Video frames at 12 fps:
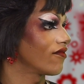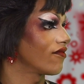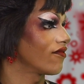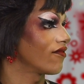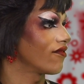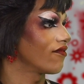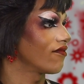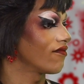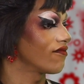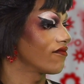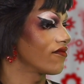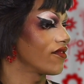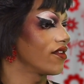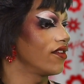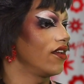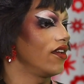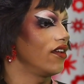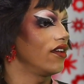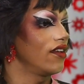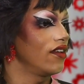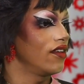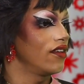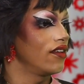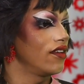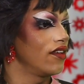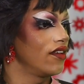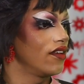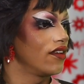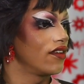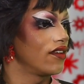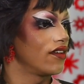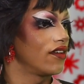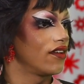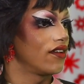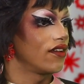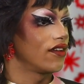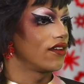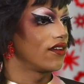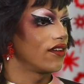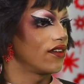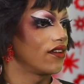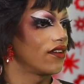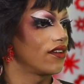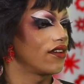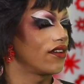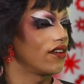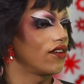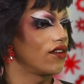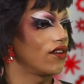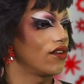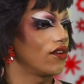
(silent)